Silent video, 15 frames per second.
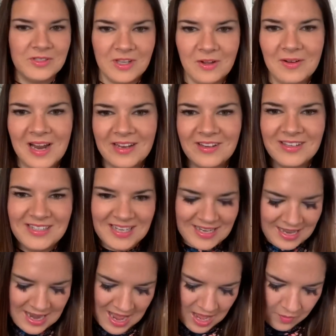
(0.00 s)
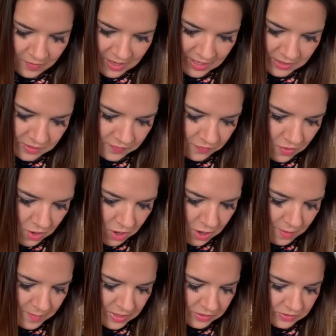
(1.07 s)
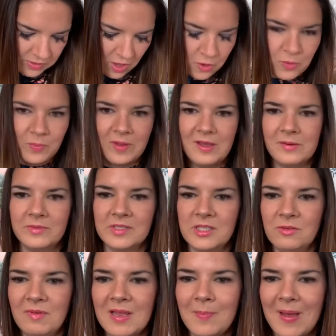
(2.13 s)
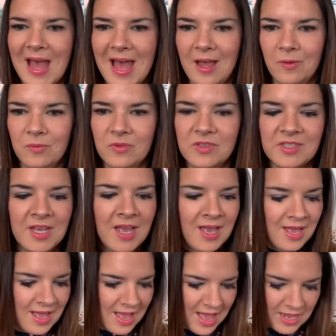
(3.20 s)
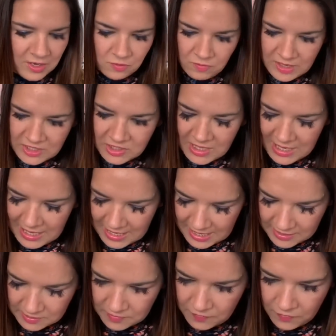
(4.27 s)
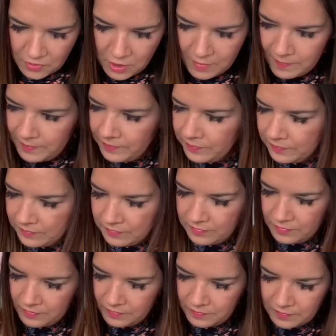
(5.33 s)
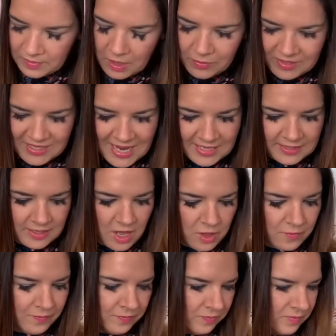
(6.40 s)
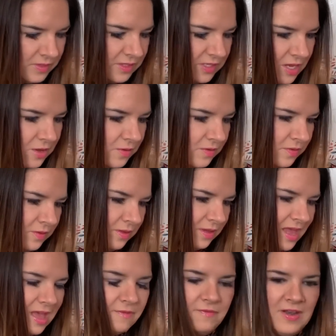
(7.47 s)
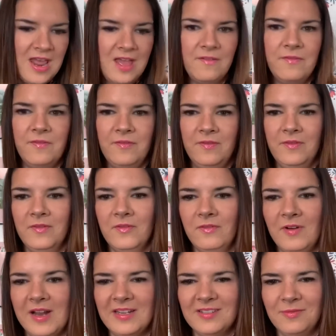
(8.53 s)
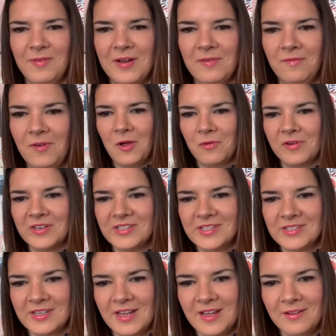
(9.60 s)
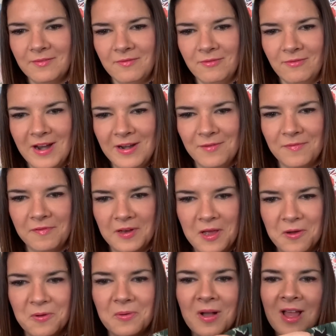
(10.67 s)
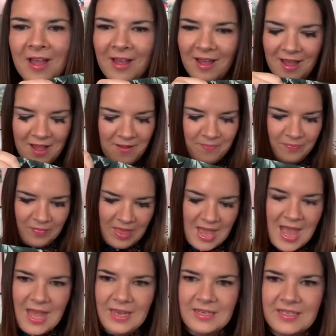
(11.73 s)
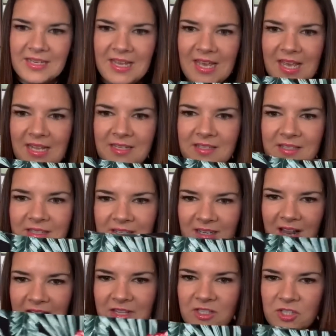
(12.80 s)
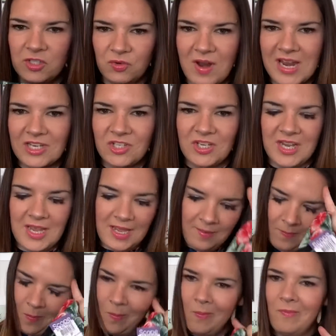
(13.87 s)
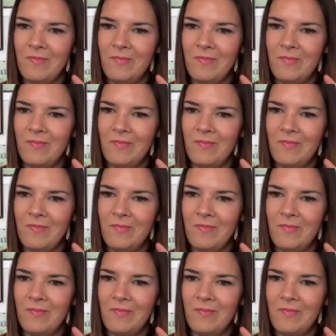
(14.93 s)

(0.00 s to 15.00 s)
so glad I did now. It's from Scope. It was £3, and originally it's from, oh, it's Tesco, so F&F. It's Fred Florence, isn't it? Fred and Flo. And it's like stretchy,